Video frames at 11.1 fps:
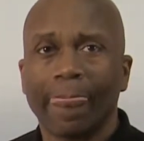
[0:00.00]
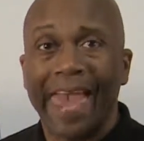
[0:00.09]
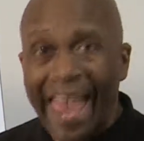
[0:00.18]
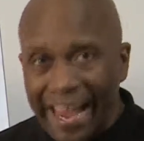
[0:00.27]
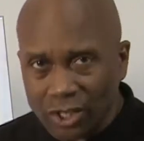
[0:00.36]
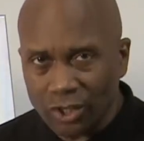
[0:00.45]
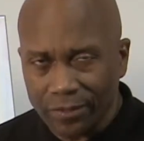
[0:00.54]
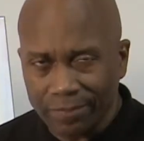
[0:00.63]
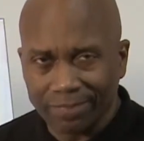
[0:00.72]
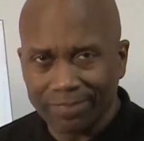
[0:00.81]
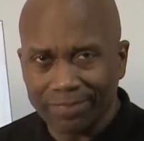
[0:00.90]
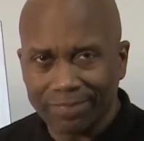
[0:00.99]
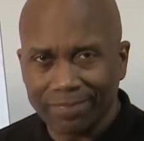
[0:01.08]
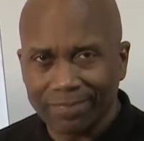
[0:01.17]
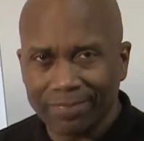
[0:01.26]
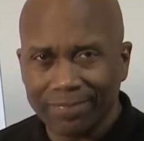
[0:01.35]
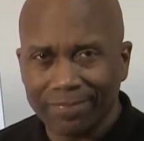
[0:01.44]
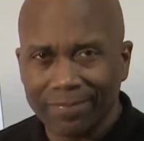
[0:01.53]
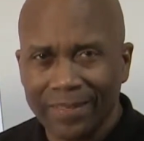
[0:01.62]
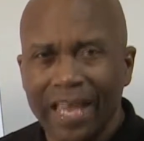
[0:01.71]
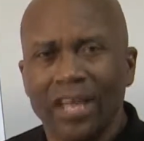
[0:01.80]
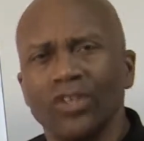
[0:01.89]
Action.
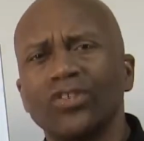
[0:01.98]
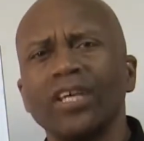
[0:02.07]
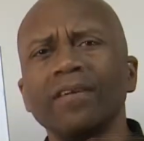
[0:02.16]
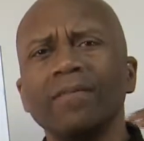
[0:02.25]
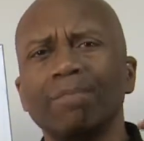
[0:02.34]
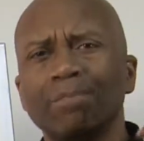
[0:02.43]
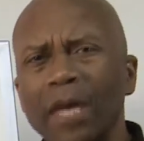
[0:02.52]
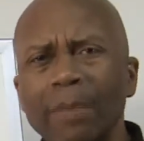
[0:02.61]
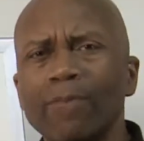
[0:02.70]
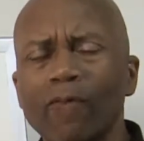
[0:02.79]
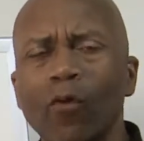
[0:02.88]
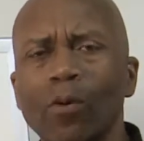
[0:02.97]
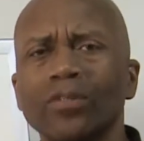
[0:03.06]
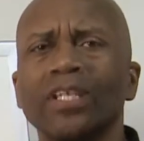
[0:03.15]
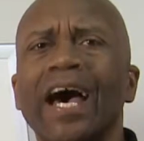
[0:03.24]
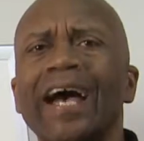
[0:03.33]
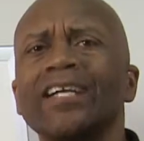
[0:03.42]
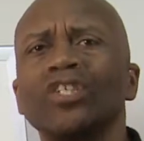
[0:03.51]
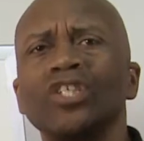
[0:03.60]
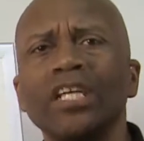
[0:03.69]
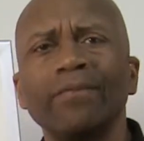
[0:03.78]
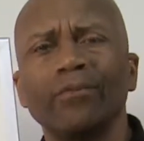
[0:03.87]
You see, peak performers and high
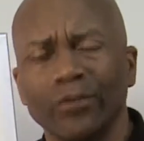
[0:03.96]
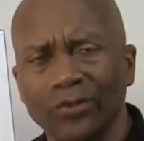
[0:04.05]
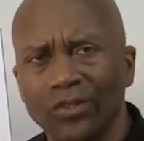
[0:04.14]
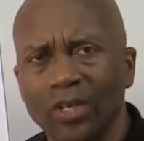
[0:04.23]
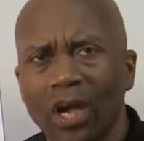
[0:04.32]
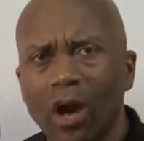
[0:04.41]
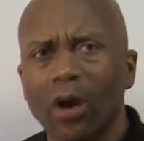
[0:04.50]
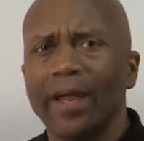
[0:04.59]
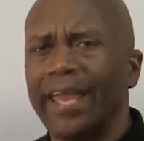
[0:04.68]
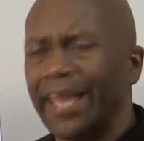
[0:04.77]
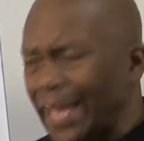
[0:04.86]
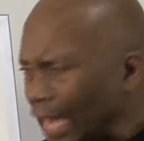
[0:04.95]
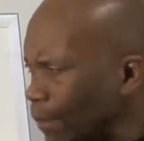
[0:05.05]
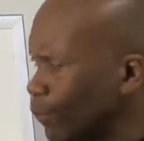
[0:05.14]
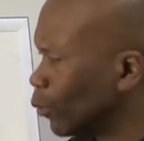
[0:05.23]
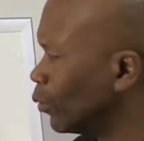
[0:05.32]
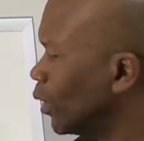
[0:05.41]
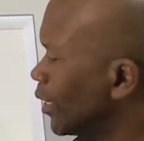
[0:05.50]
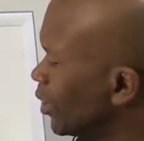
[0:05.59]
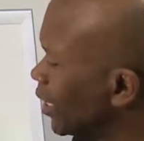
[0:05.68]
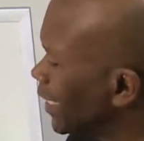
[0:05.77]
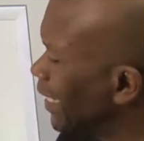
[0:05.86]
achievers are able
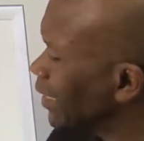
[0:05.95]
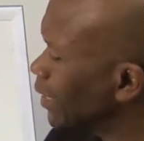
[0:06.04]
to get